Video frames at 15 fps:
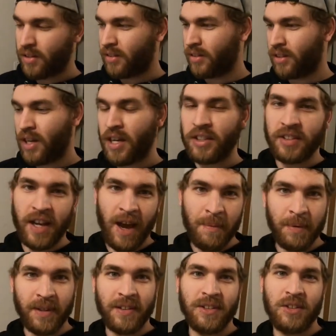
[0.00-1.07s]
A lot has
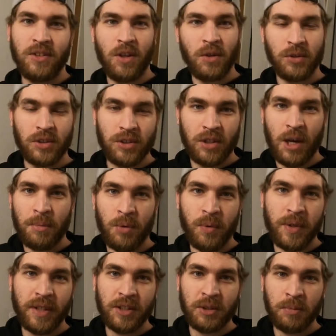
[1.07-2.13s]
happened in those couple
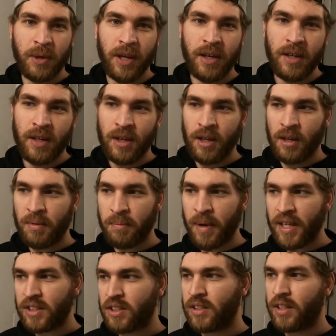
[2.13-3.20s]
weeks, but
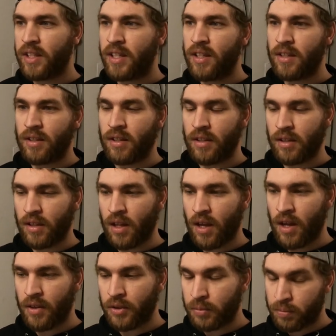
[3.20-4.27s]
basically,
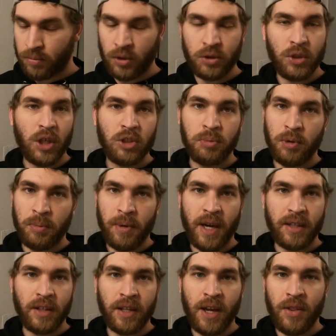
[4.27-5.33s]
the truck's put back
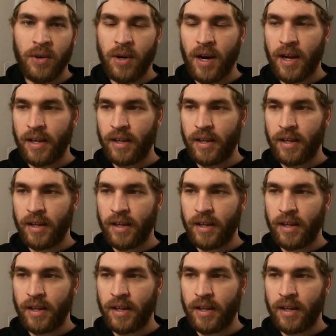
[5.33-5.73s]
together.